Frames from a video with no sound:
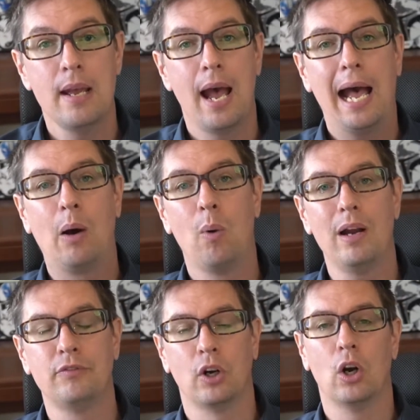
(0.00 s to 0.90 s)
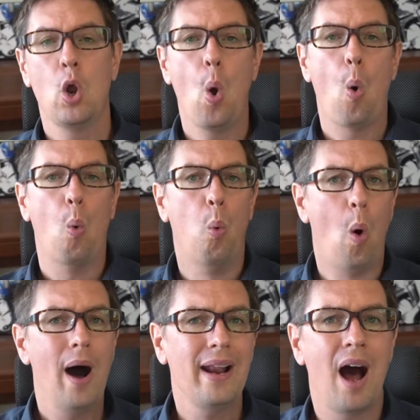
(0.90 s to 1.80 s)
However,
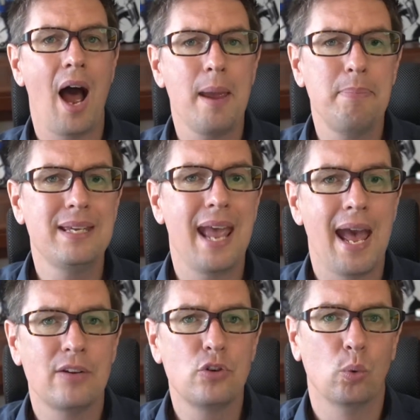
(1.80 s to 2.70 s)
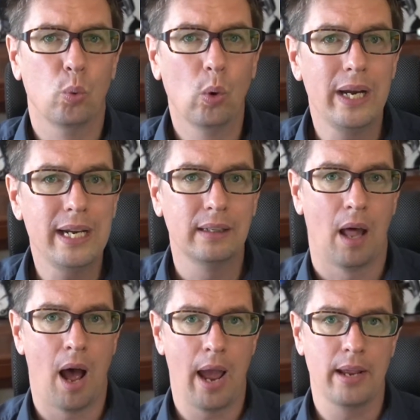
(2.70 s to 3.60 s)
what I began to
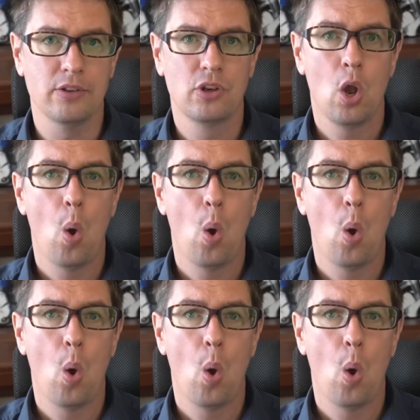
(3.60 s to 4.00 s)
realize